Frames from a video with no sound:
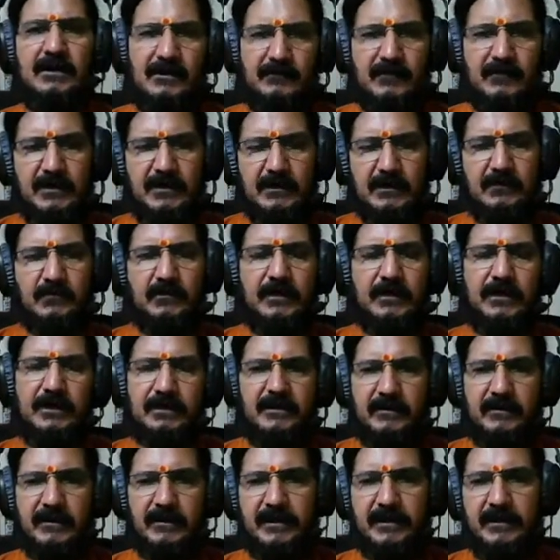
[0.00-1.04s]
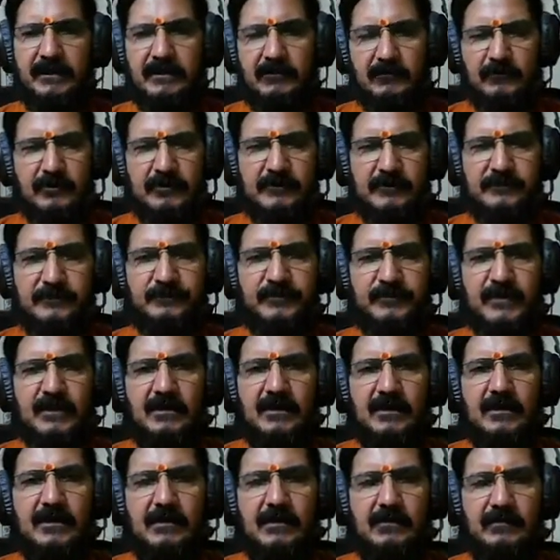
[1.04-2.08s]
but you can try it out.
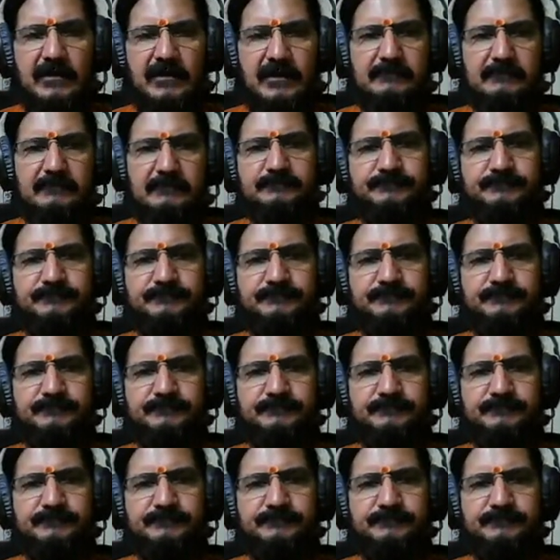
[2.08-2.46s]
Okay.